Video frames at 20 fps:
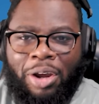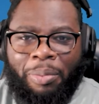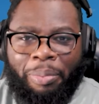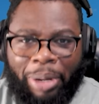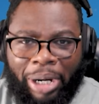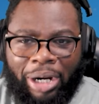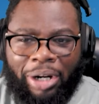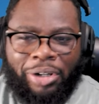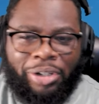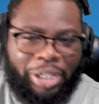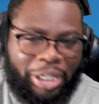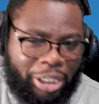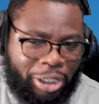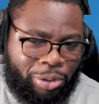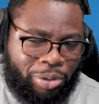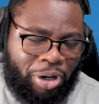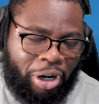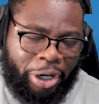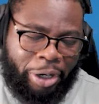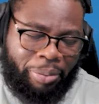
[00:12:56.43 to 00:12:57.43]
but her C two
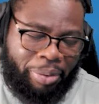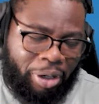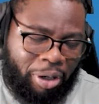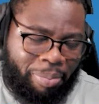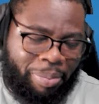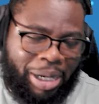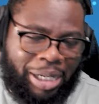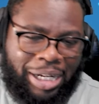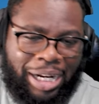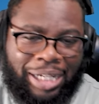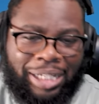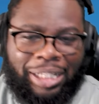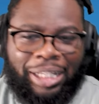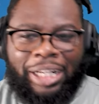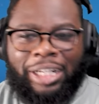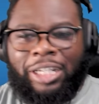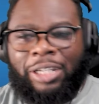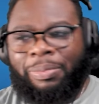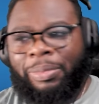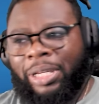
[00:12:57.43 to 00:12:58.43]
is arguably her best
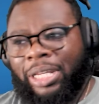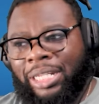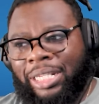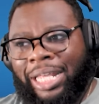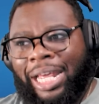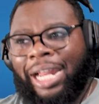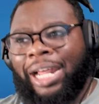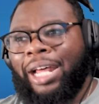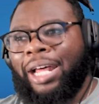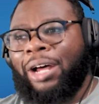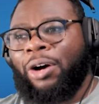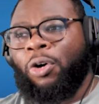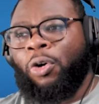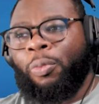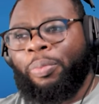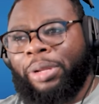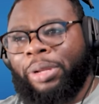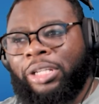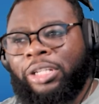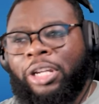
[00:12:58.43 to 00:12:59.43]
constellation, because that
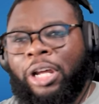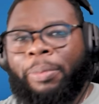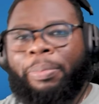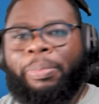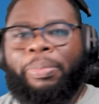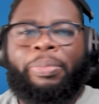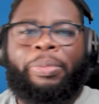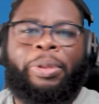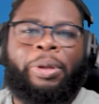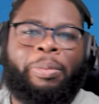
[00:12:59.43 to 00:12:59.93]
opens up the